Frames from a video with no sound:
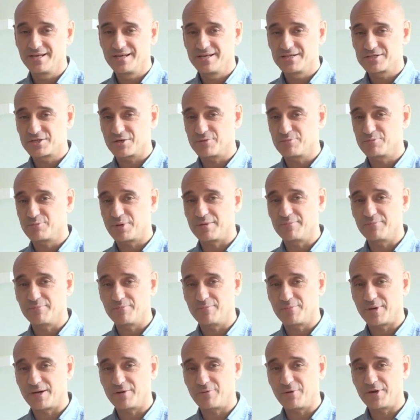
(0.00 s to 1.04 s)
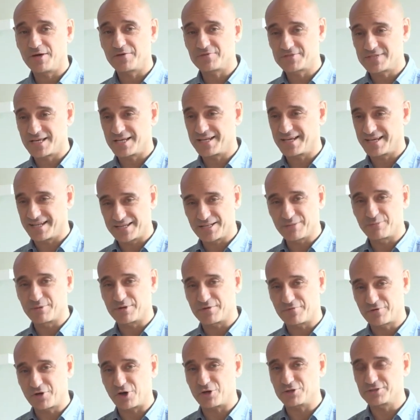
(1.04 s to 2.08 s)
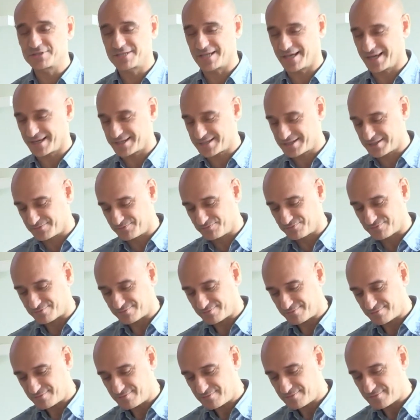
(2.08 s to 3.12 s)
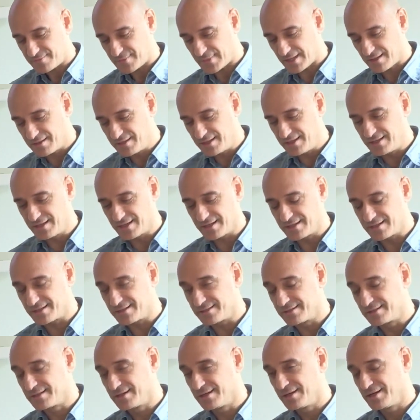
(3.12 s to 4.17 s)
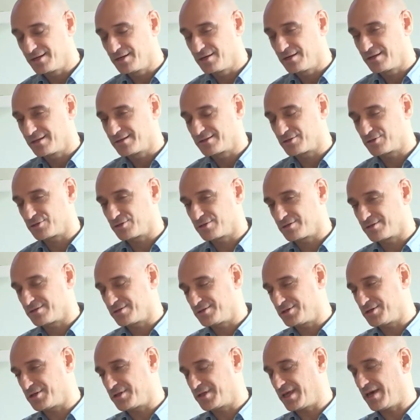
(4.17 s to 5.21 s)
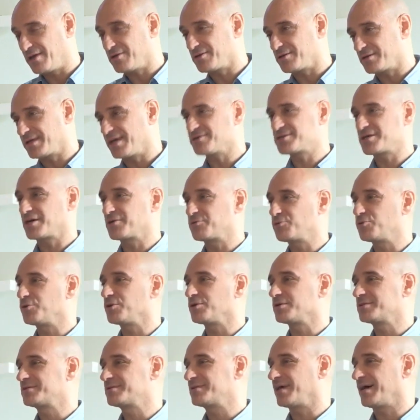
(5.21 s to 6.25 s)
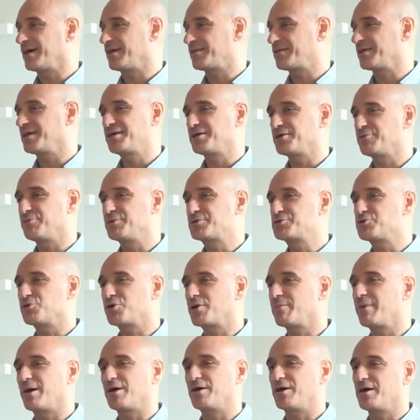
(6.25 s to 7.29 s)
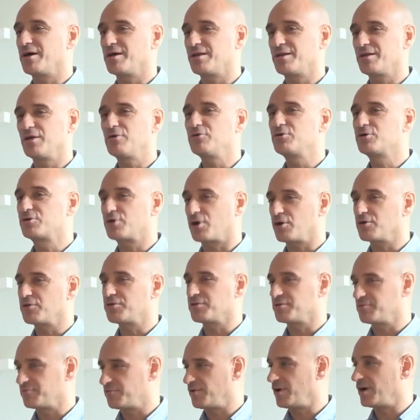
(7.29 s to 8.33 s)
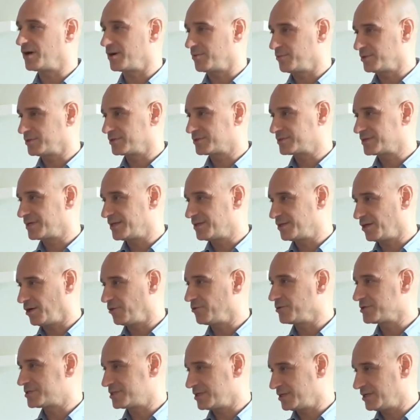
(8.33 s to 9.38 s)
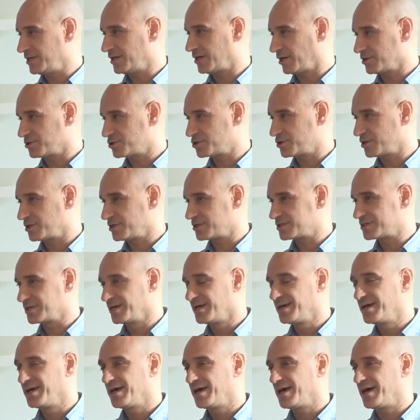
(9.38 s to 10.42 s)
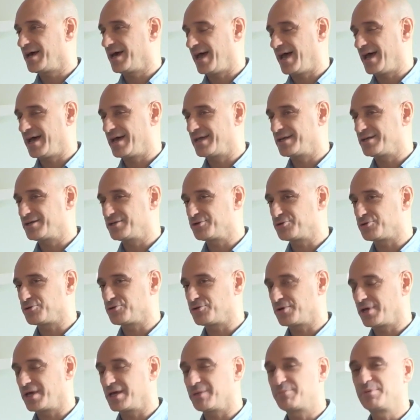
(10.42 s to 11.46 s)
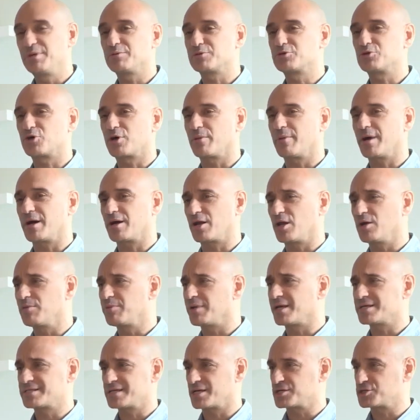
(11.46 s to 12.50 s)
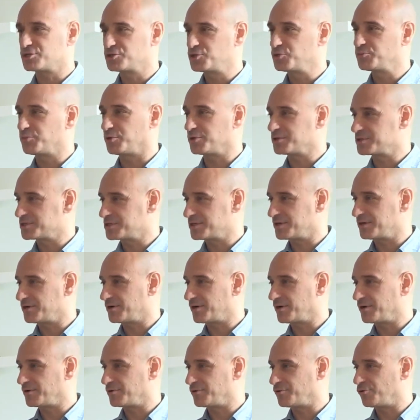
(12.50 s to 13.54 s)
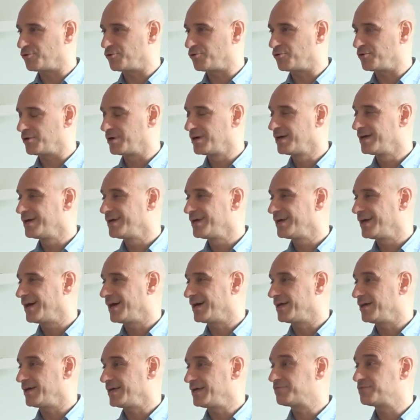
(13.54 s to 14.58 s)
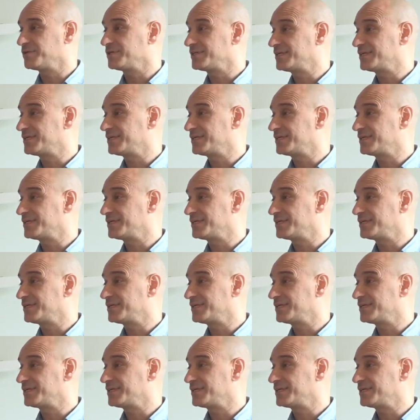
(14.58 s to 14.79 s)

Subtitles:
So by way of setting a little bit of context, the outside world, I think, we talk about a low growth environment in the OECD countries. And you'll hear people talk about globalisation 2.0 or even